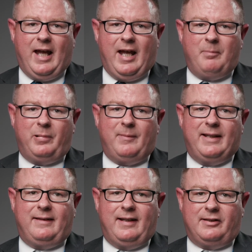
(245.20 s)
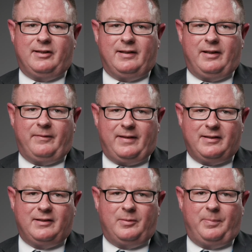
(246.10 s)
implementation of
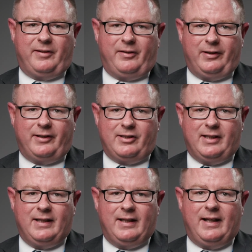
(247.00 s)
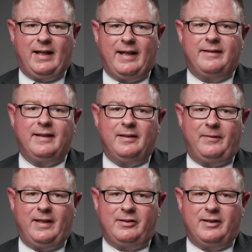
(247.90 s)
digital pathology and
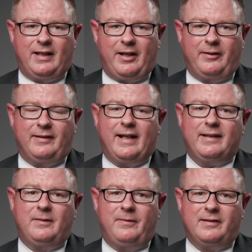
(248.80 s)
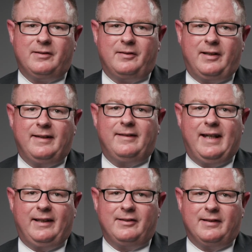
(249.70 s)
innovation around artificial
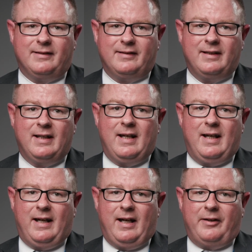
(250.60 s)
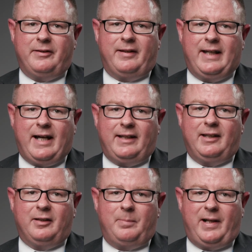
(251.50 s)
intelligence under the
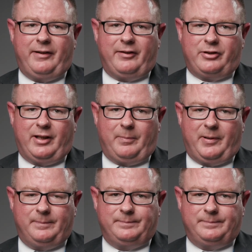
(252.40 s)
iCare partnership.